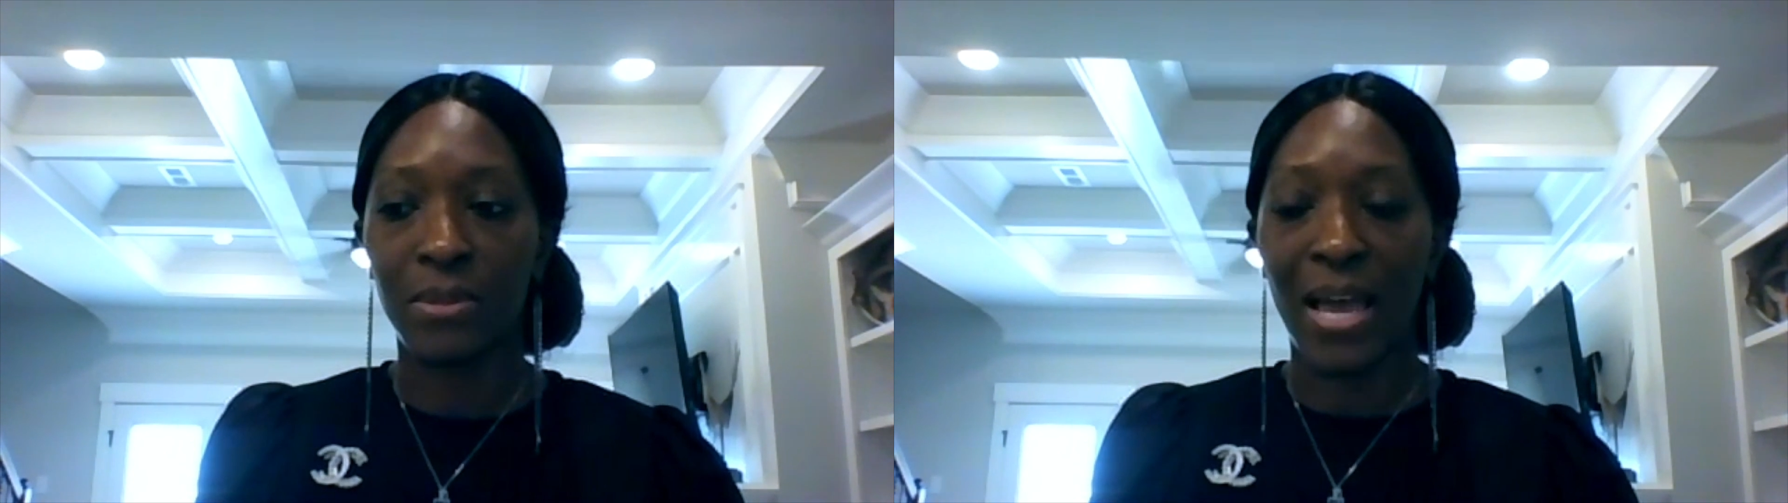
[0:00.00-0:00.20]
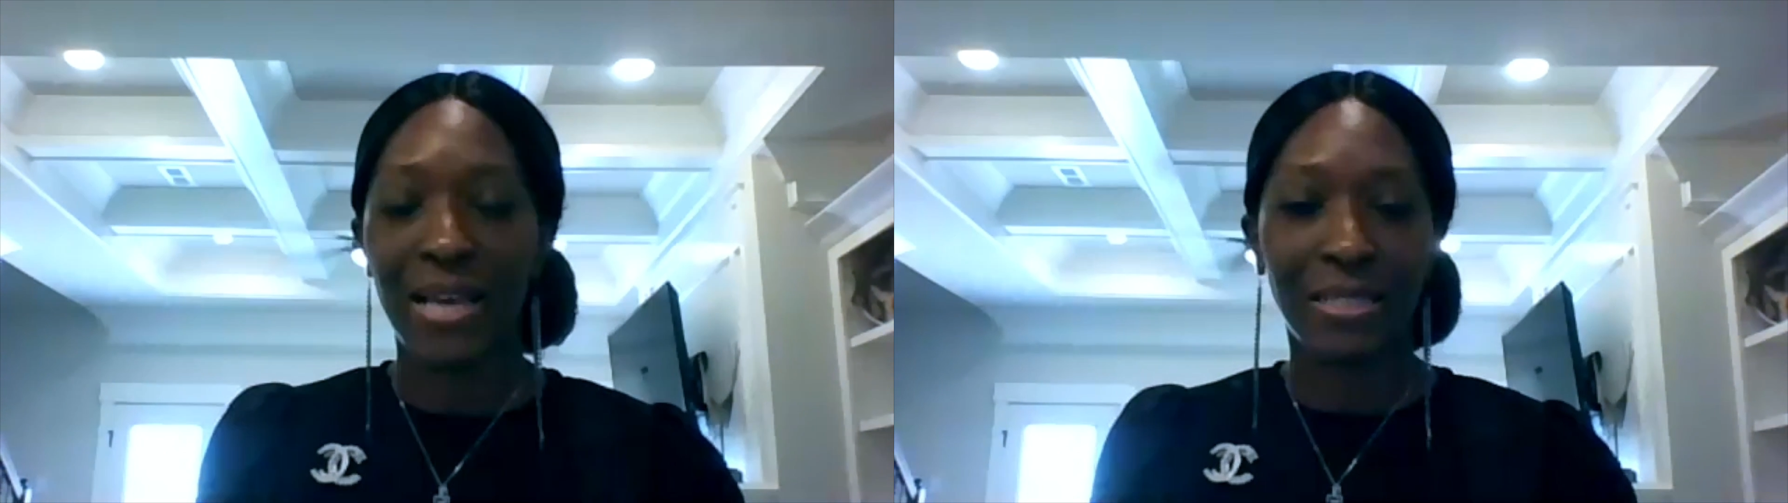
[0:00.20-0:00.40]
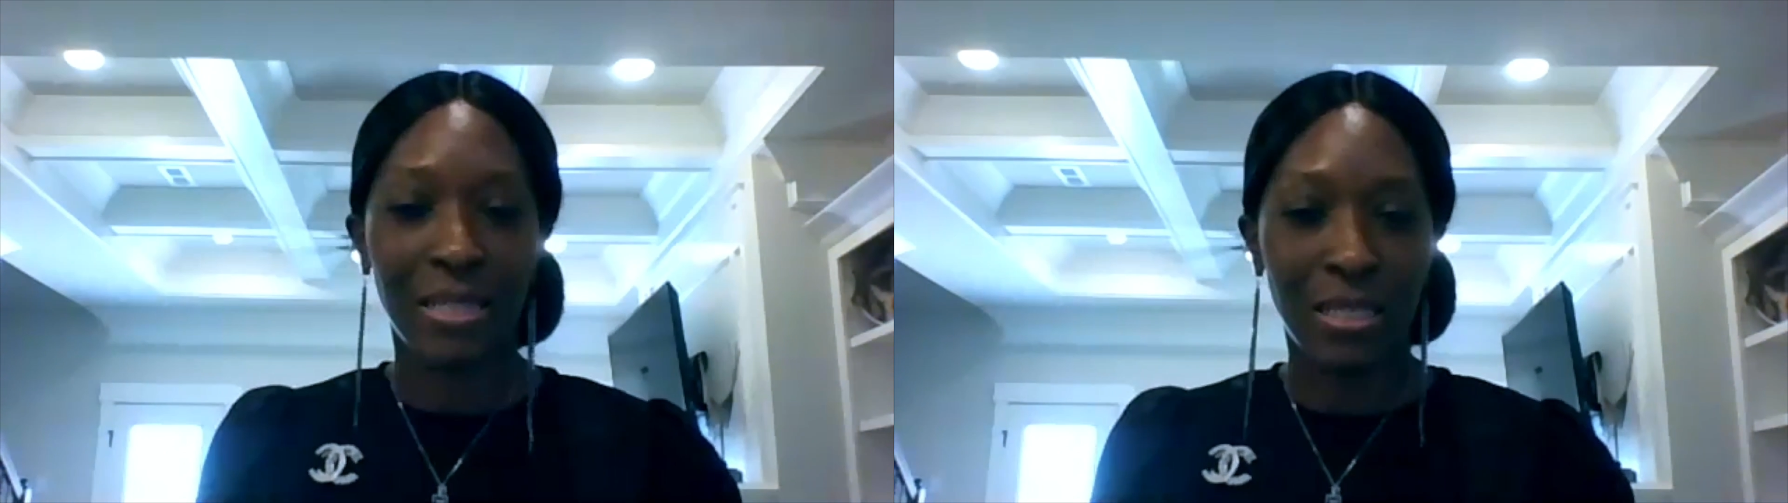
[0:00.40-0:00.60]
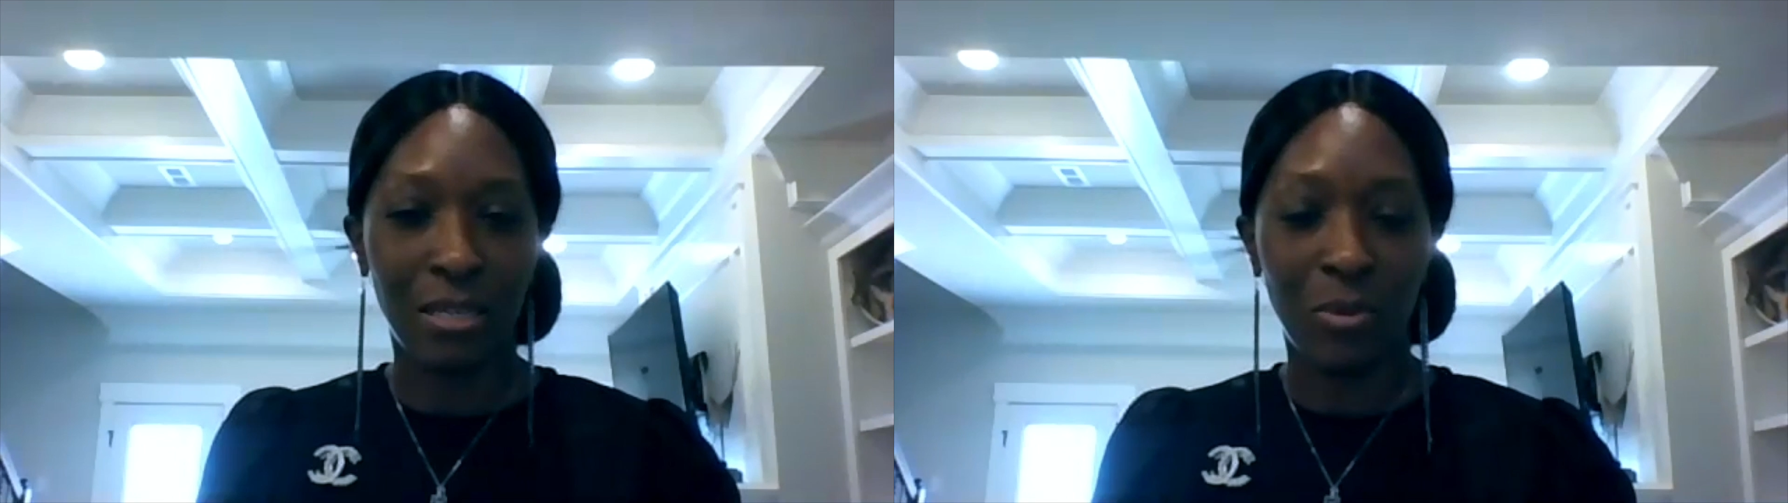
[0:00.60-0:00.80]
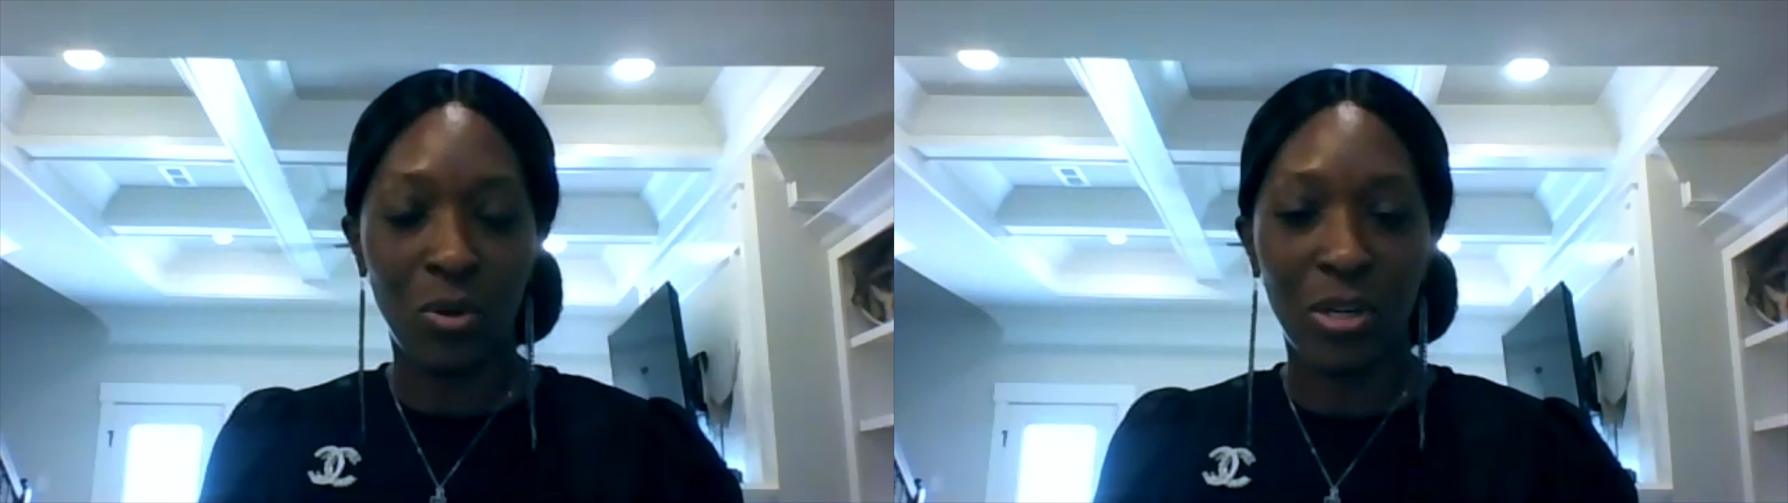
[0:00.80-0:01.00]
asking
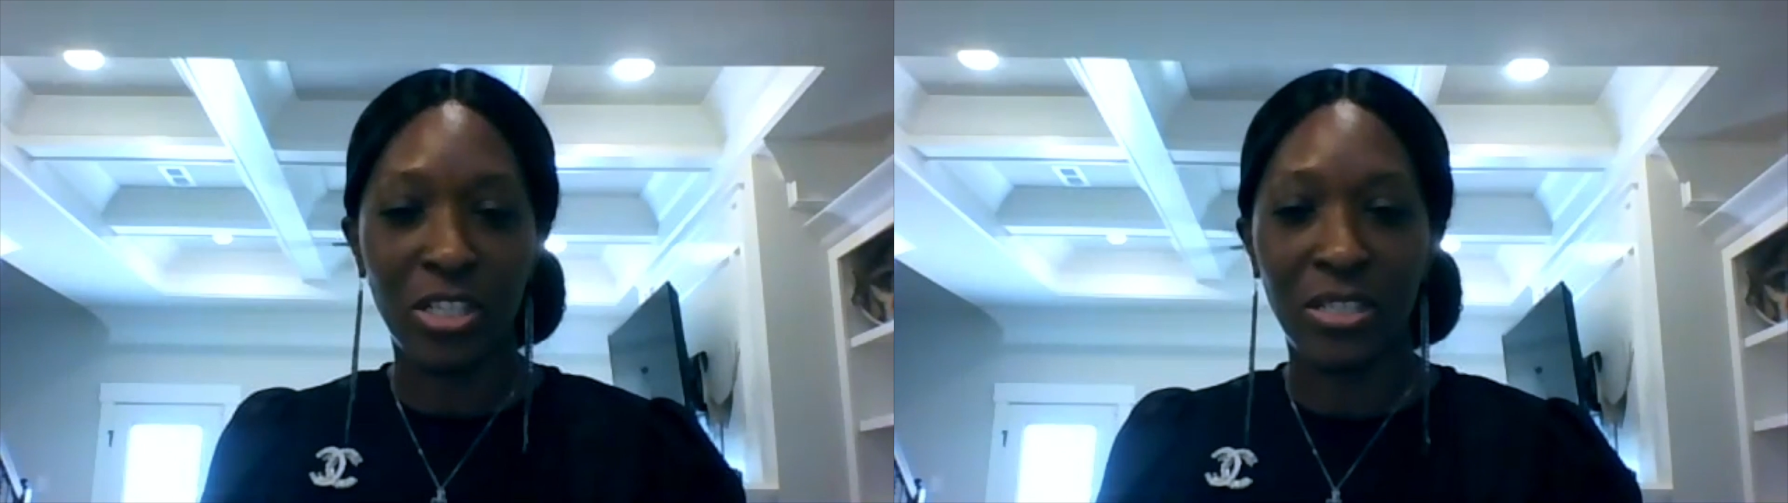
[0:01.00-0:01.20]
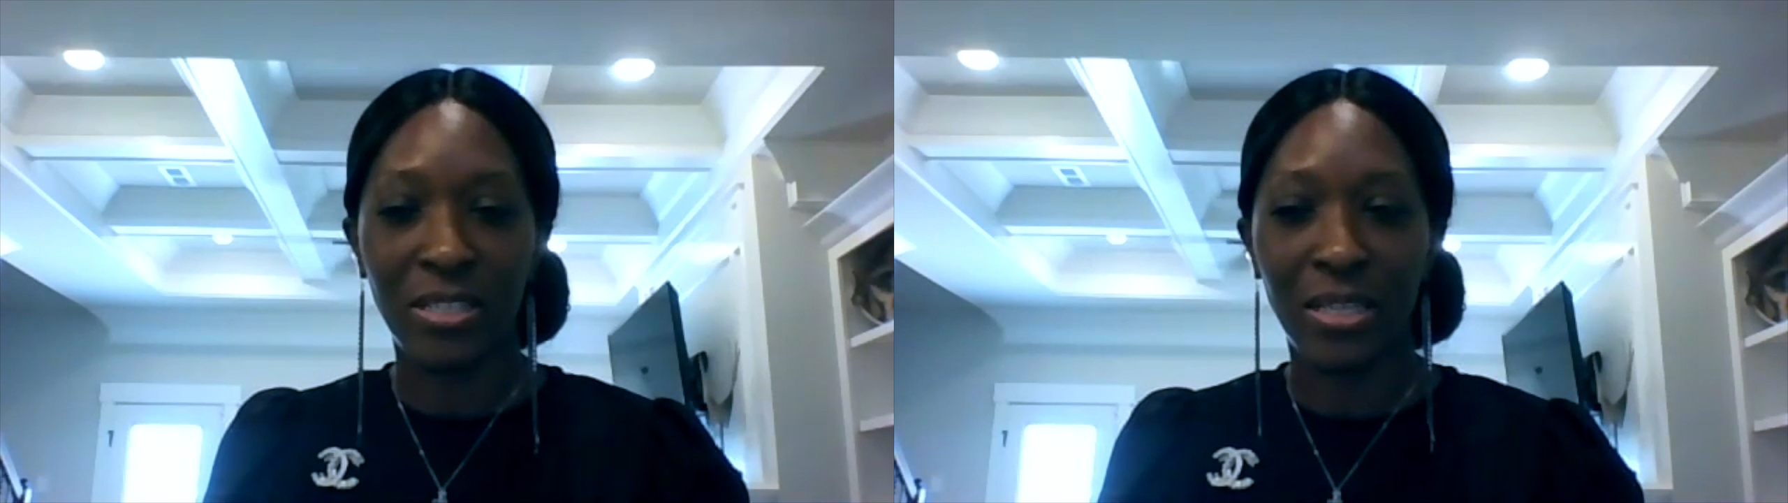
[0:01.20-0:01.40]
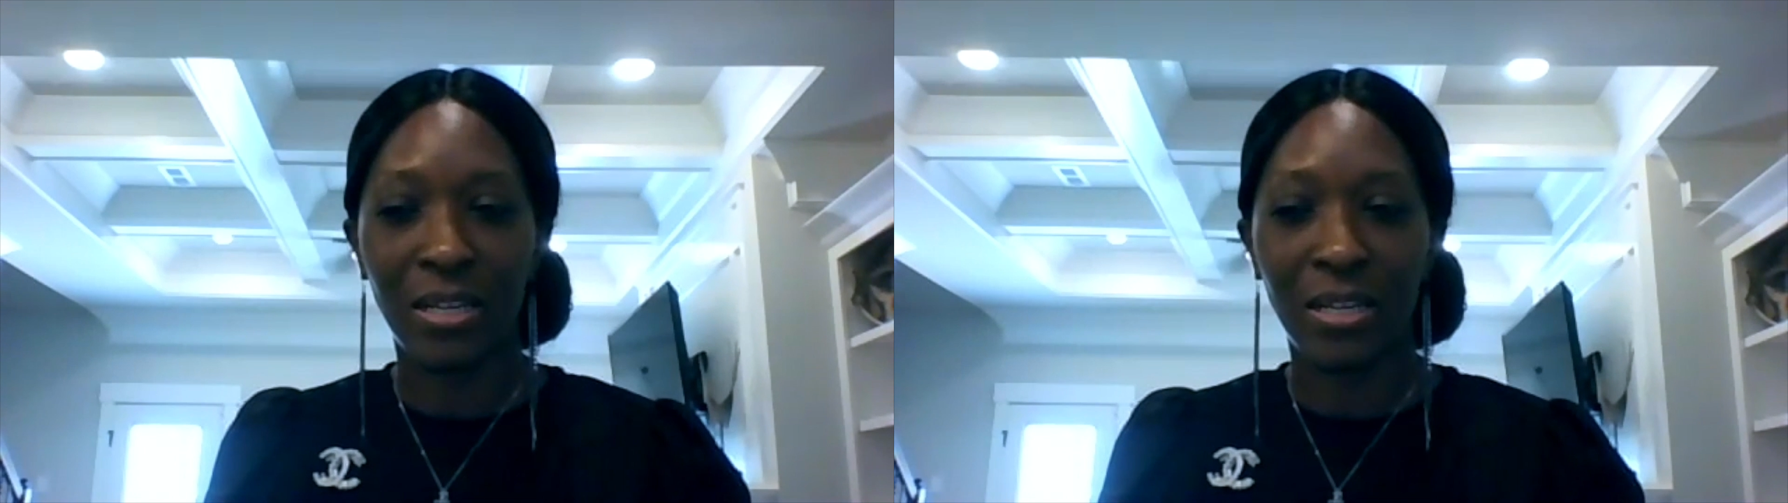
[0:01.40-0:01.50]
them questions,